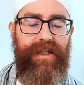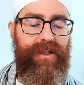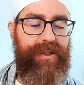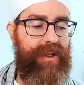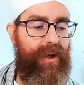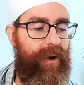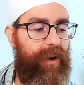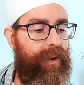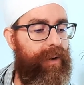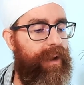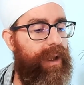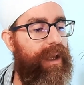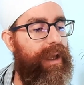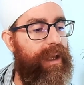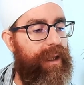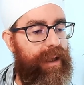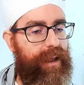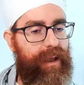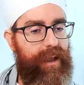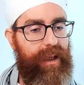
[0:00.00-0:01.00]
So
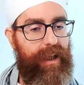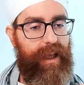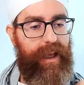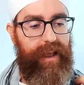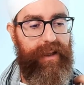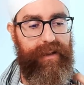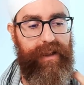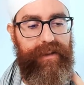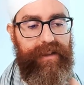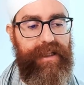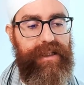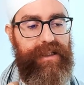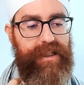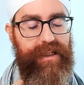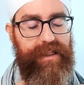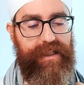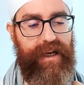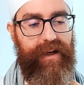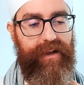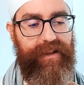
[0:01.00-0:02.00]
the
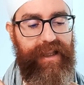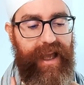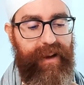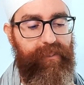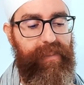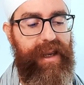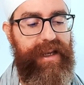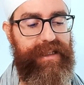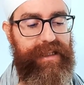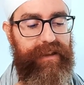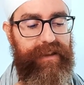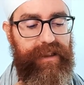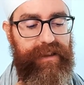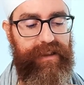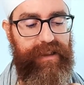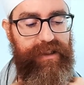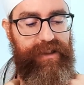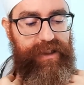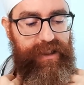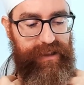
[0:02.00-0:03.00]
teachings are timeless and the
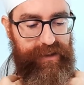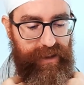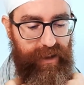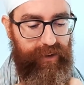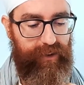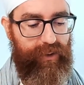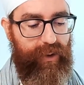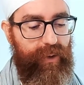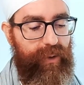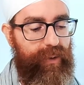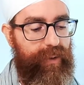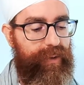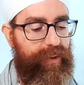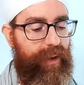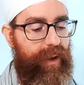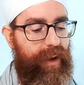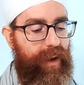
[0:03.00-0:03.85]
teachings are truth.